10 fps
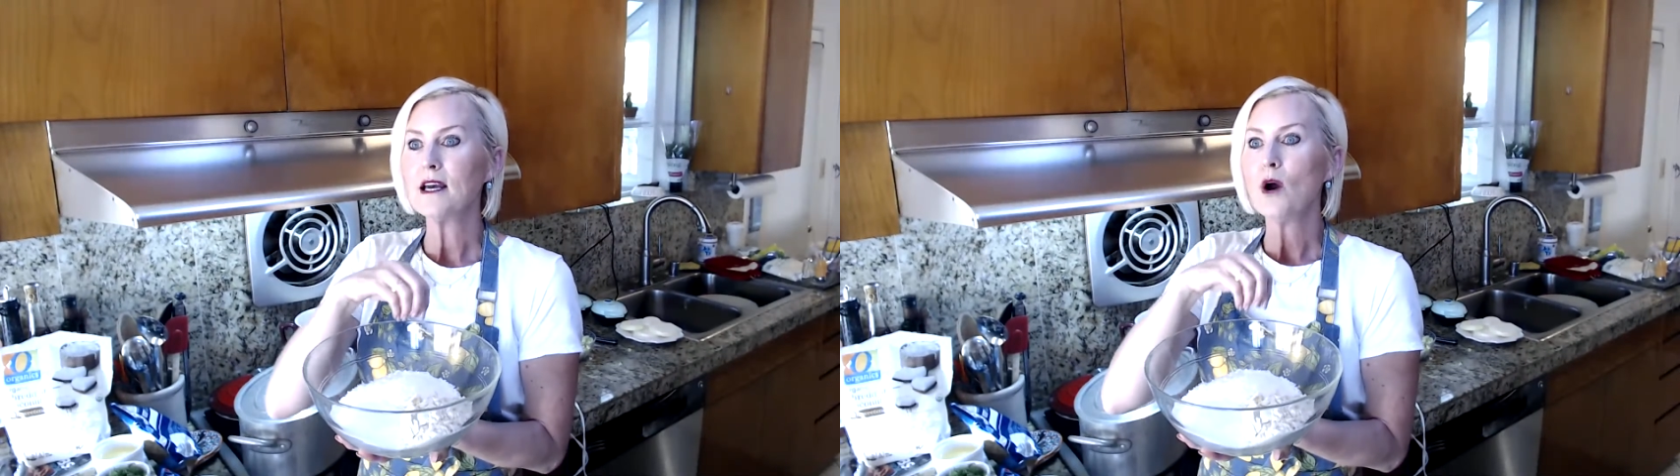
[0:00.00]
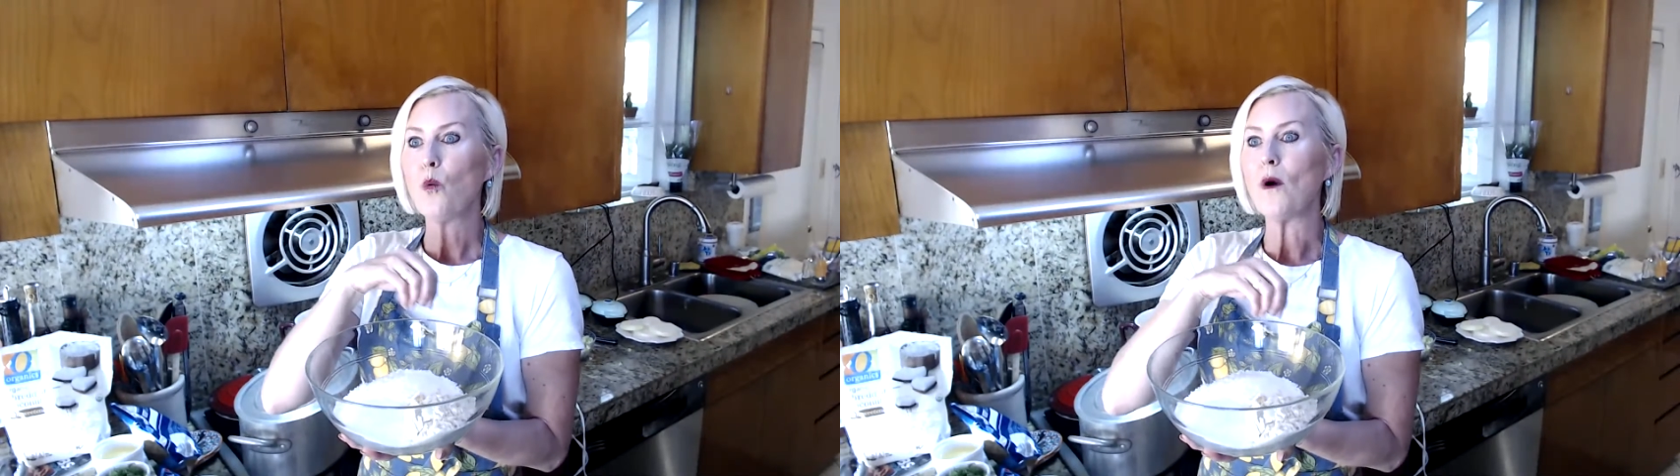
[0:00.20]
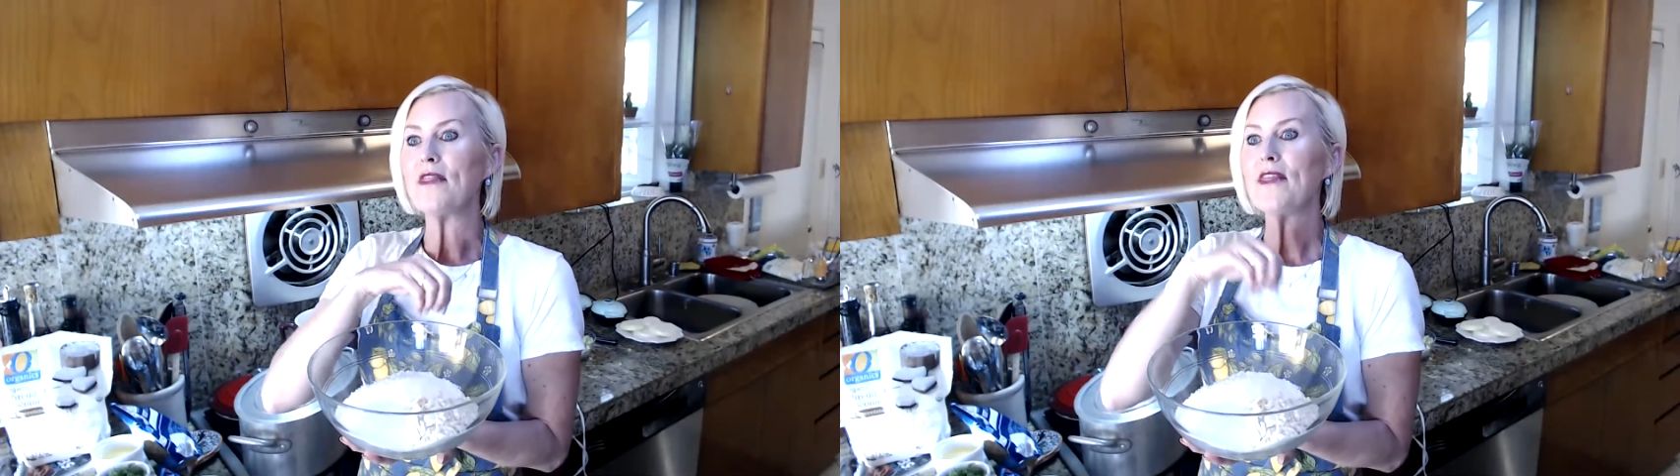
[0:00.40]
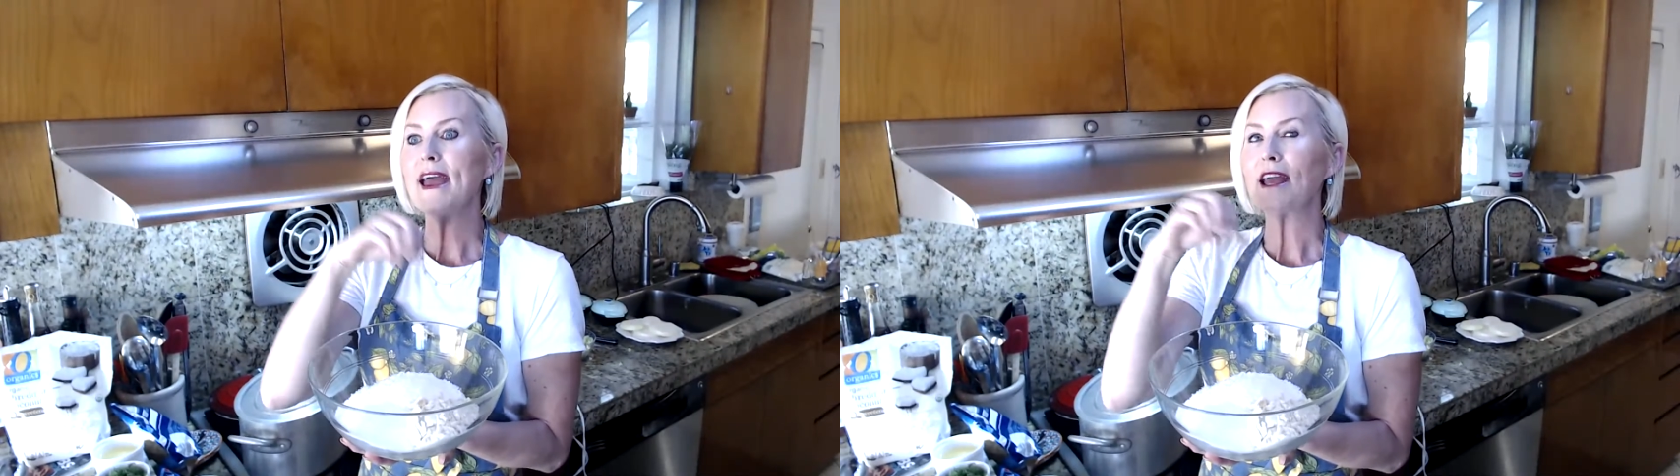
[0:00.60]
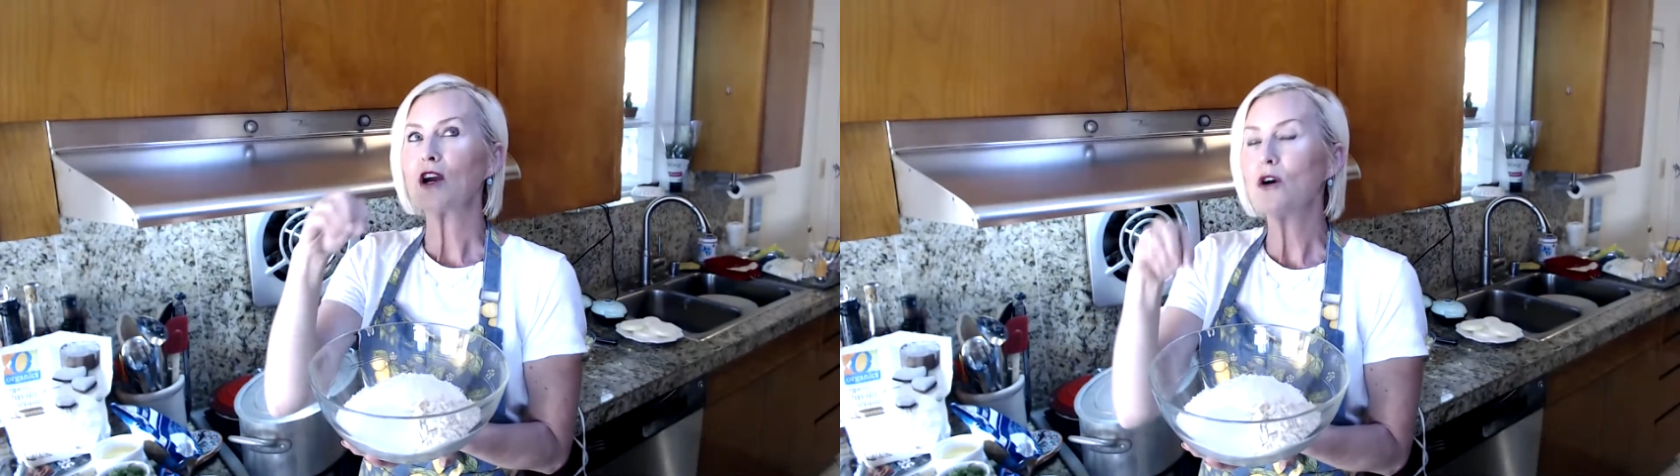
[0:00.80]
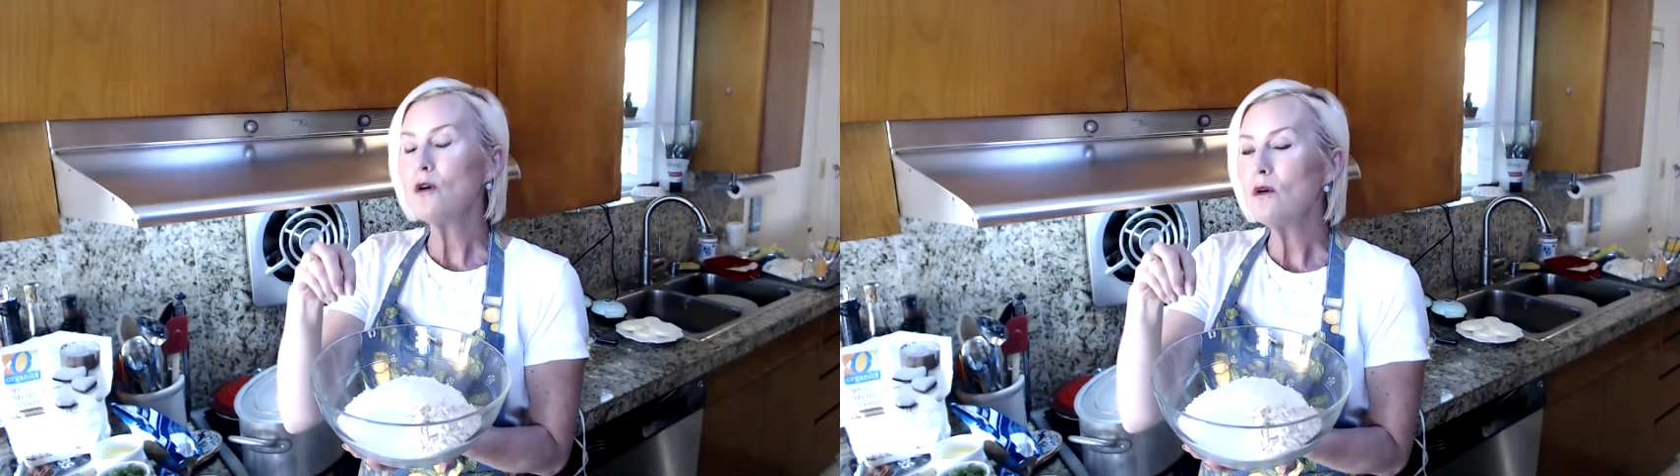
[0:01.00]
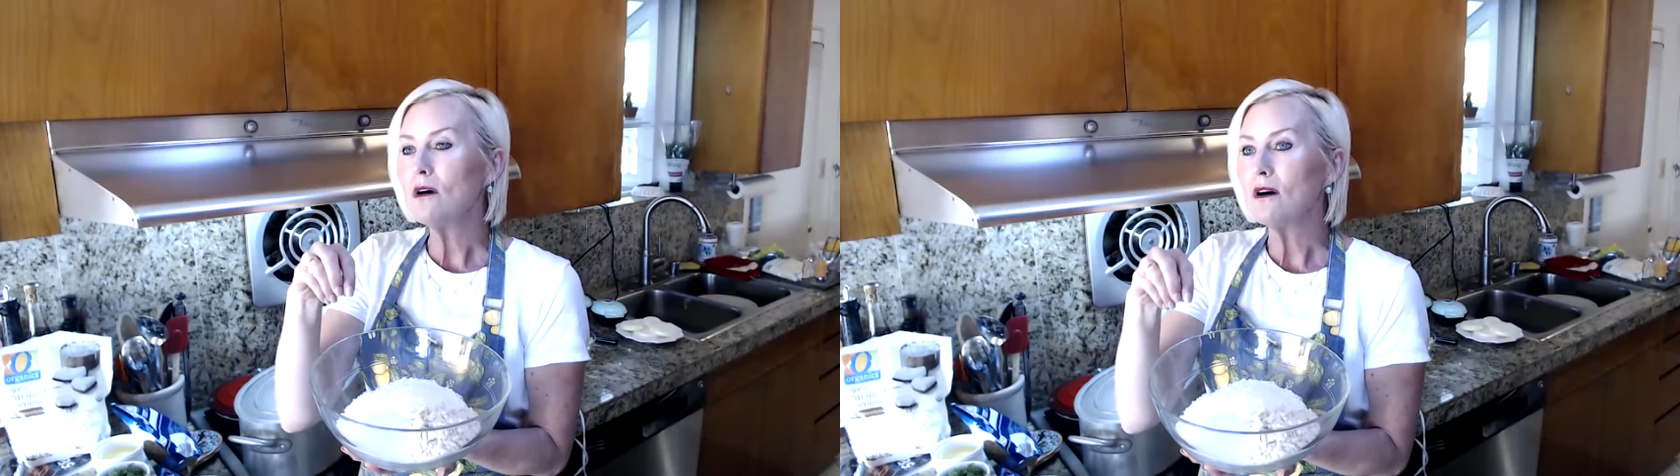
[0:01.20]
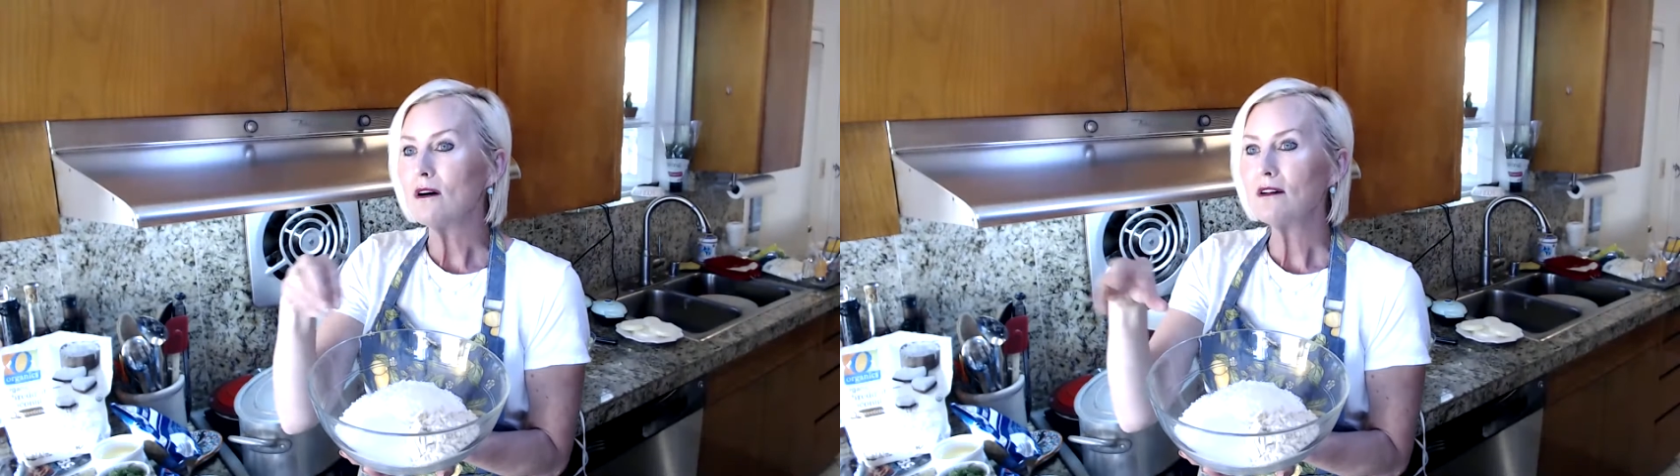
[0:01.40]
when they
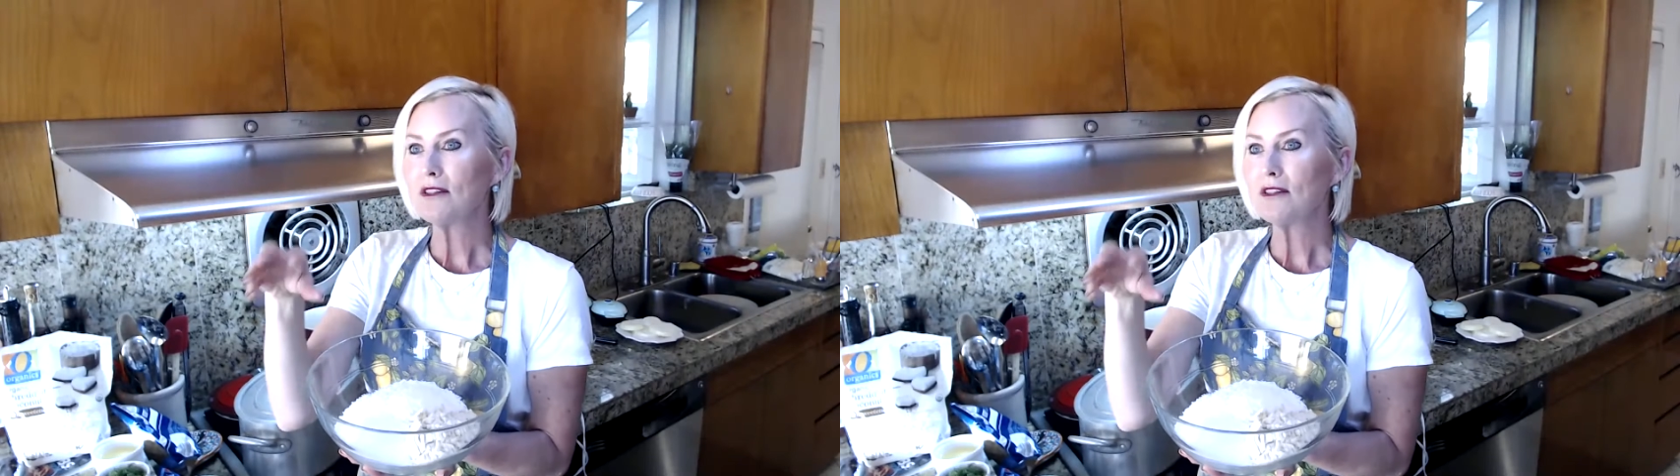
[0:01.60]
cool,